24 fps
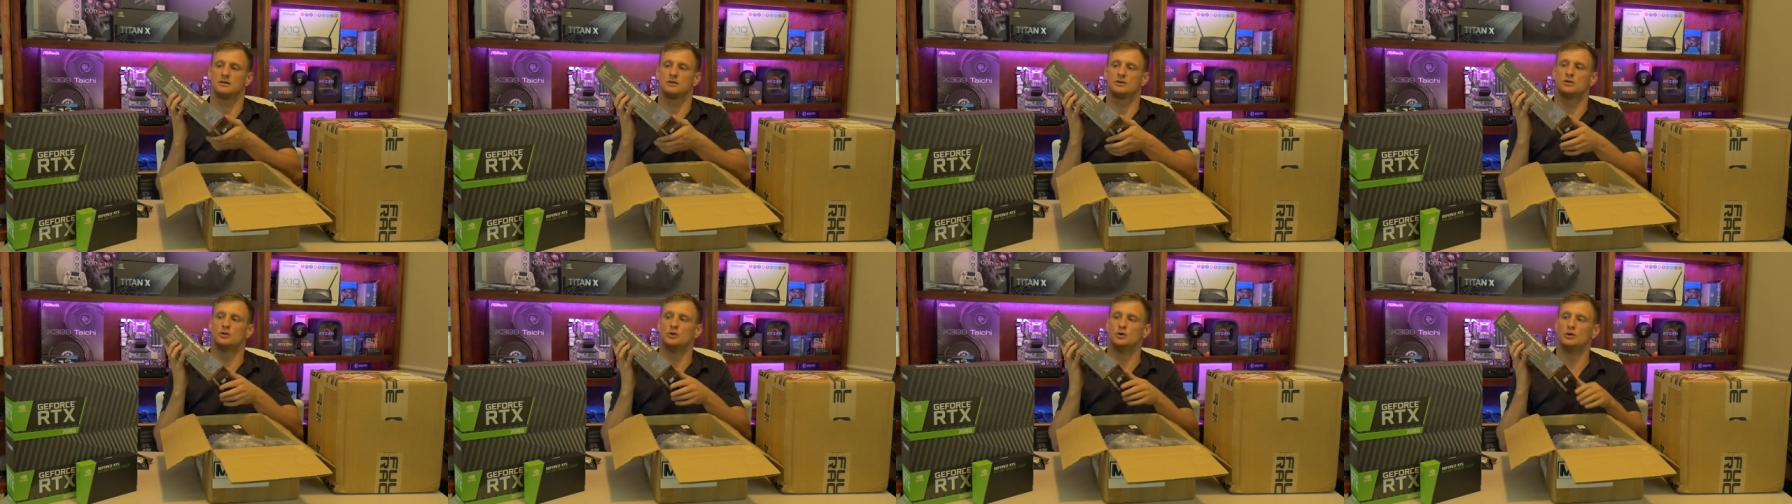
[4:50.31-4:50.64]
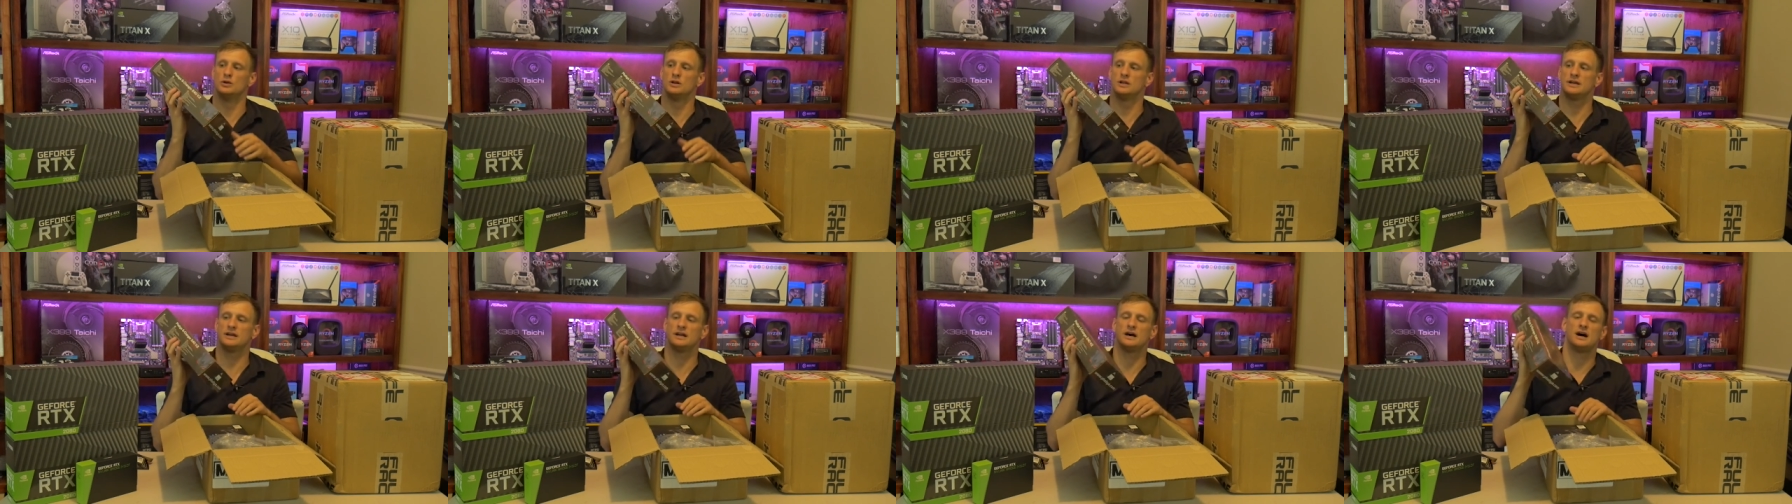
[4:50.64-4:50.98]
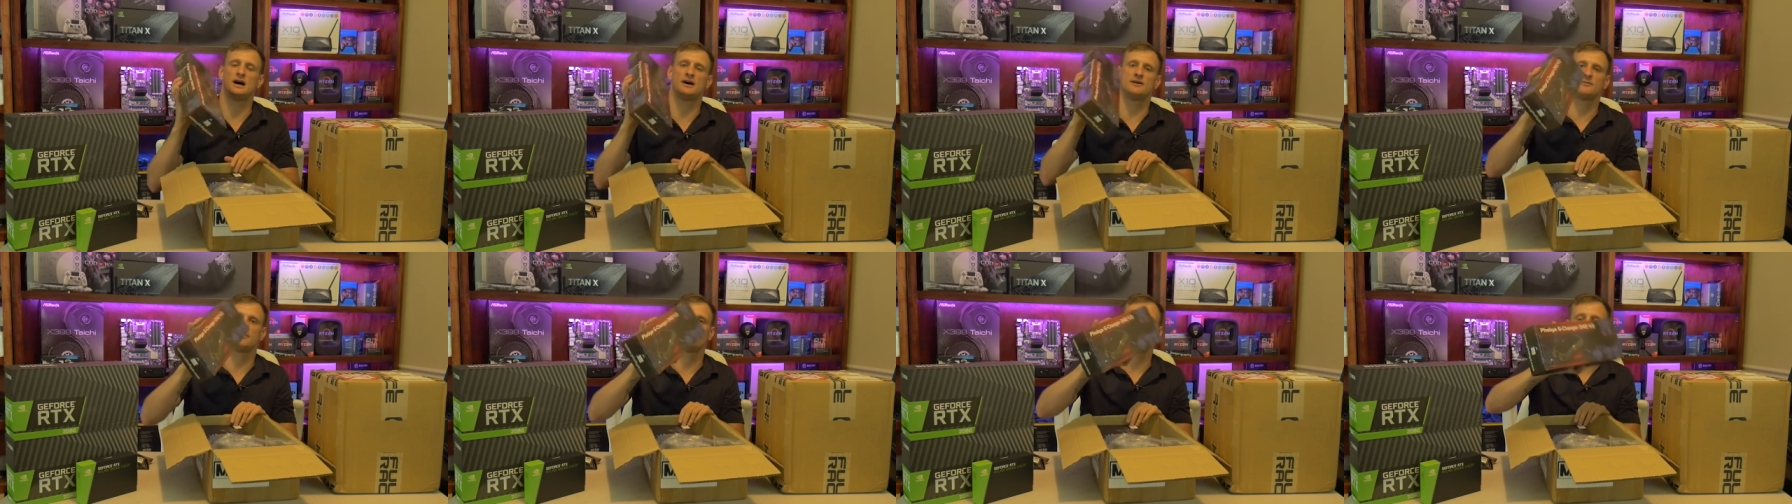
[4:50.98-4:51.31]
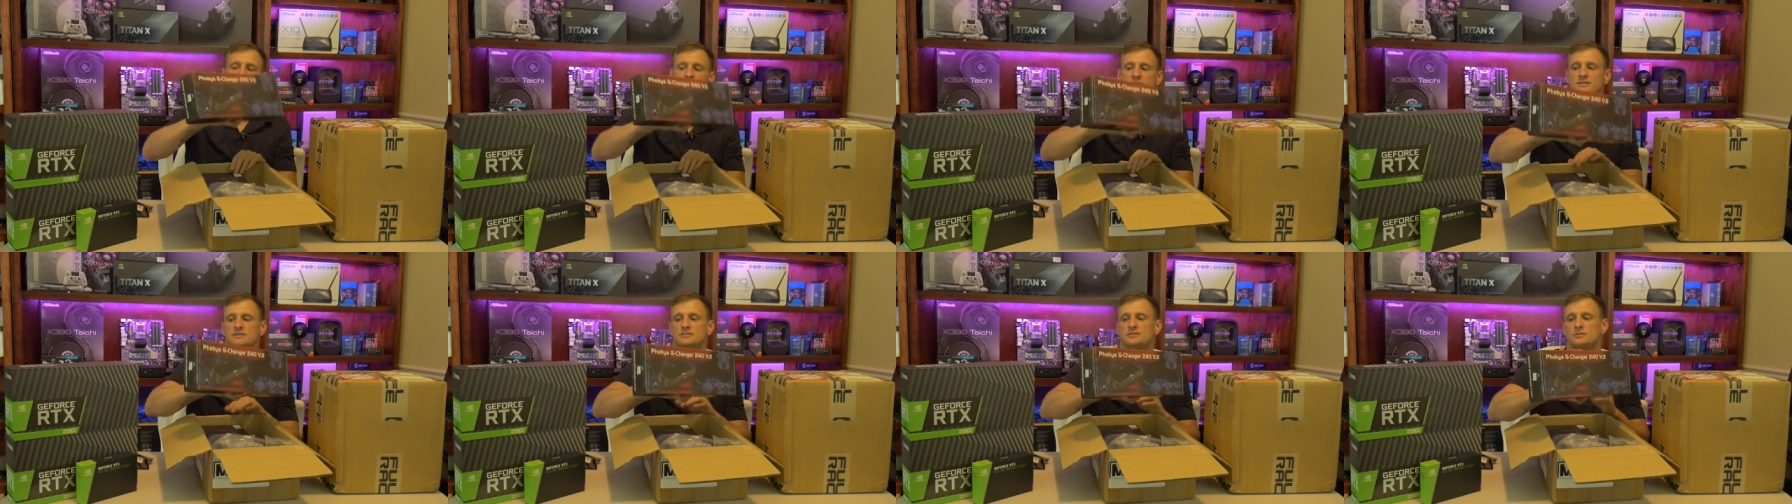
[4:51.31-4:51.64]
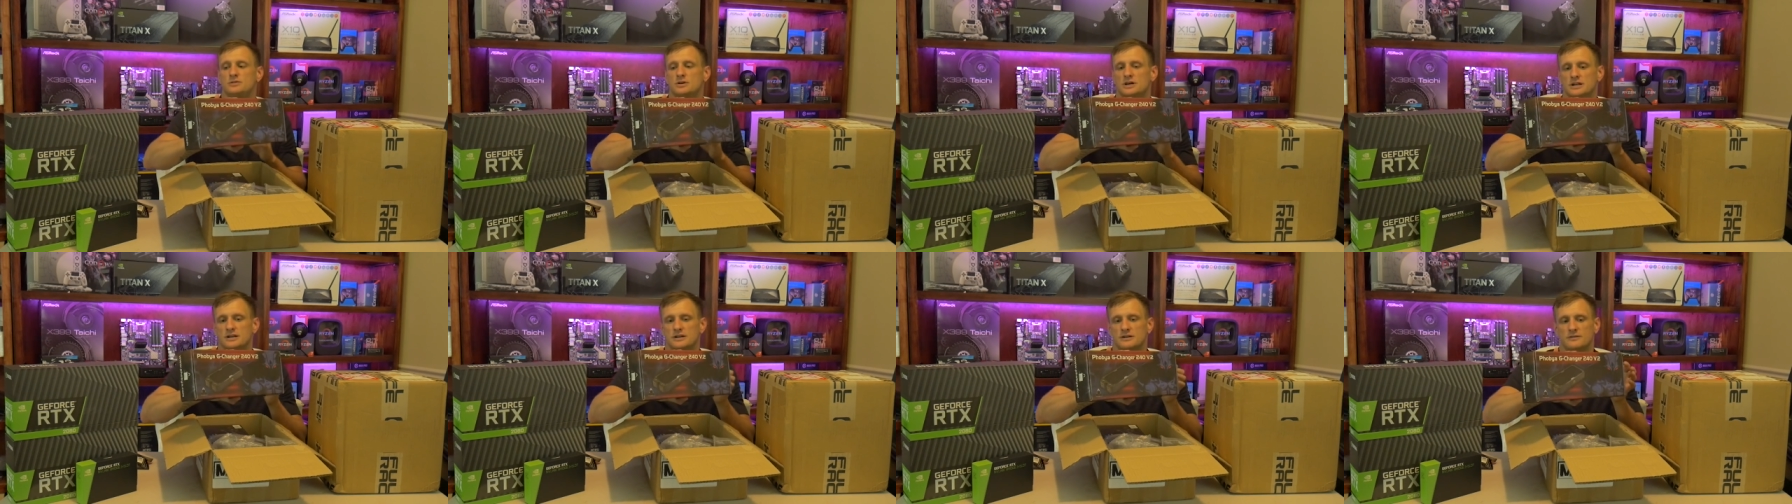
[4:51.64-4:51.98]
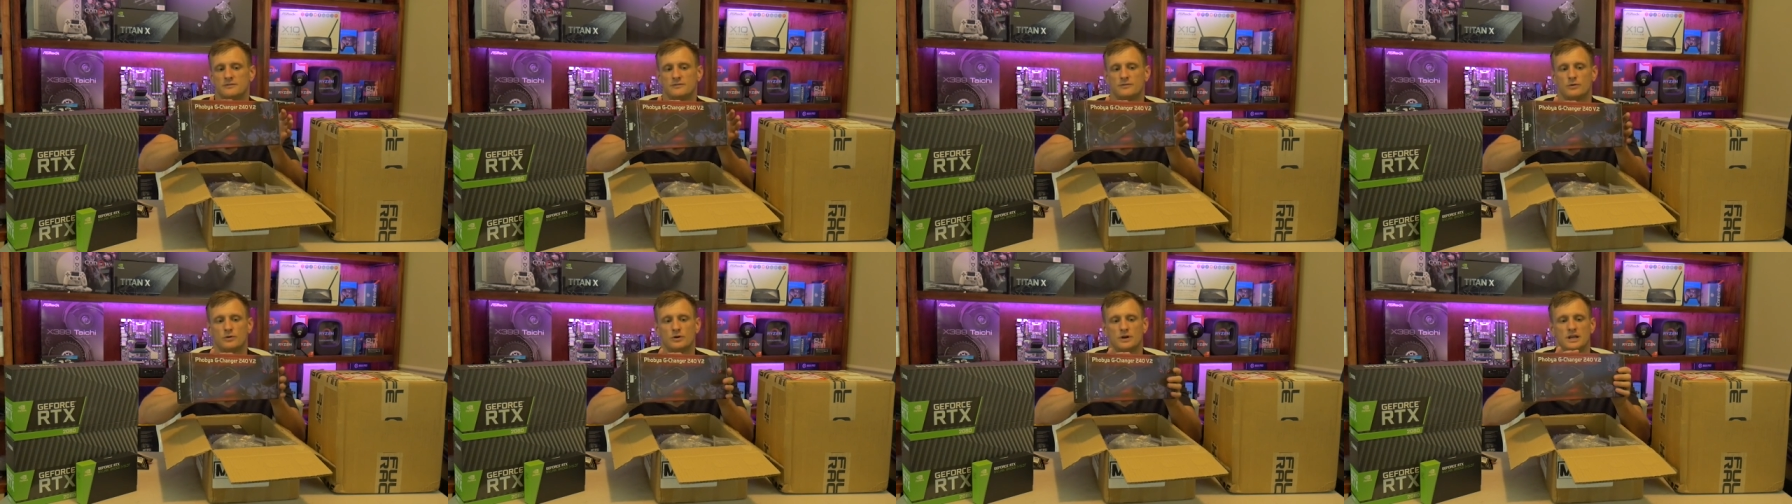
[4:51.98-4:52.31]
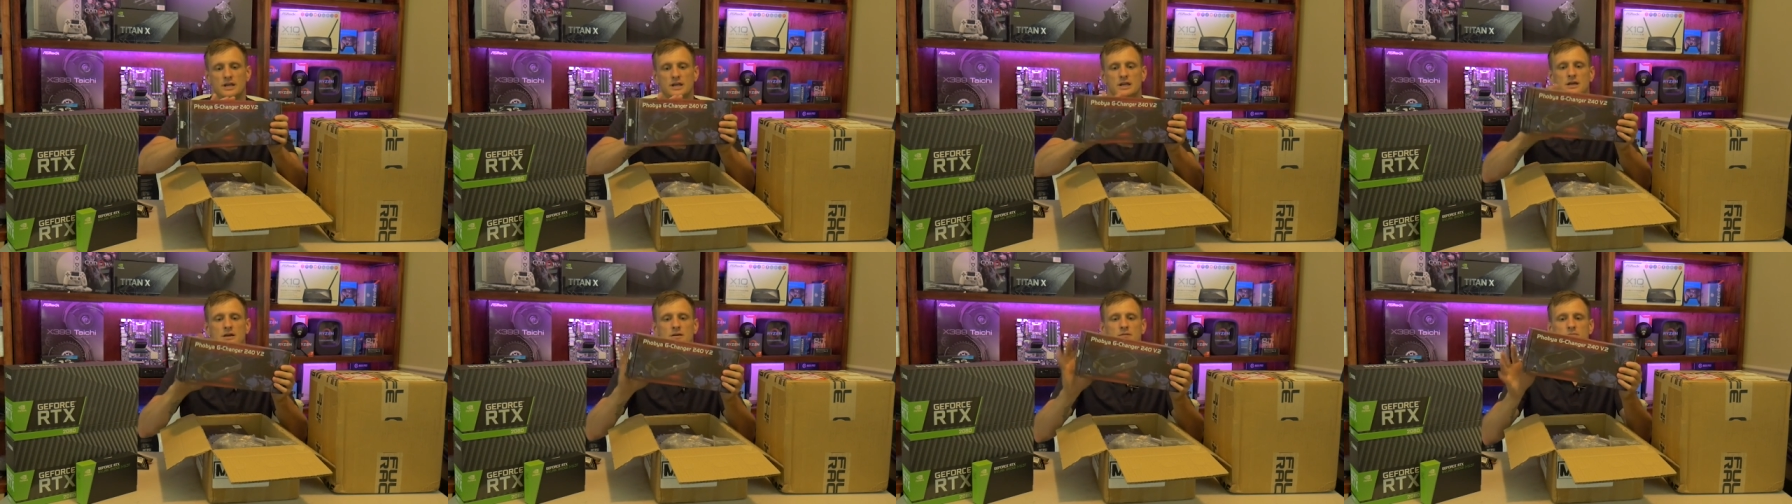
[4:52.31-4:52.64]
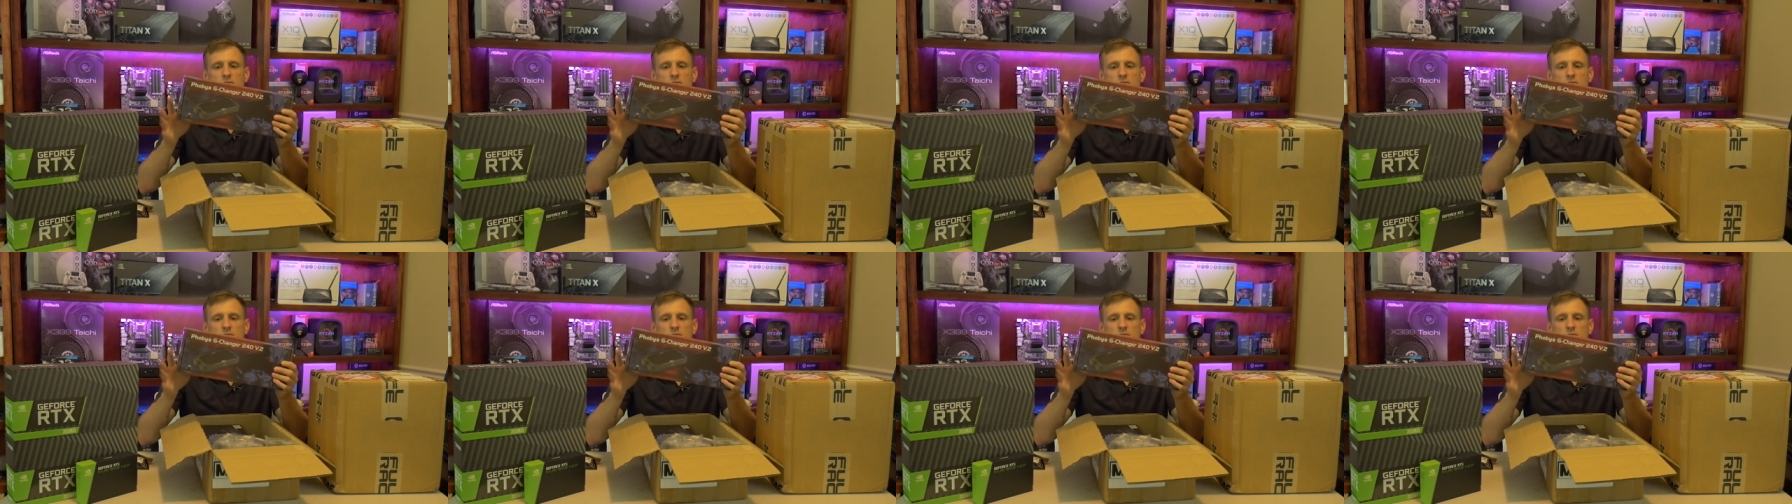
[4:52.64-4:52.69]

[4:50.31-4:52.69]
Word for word: cool it off, we have a 240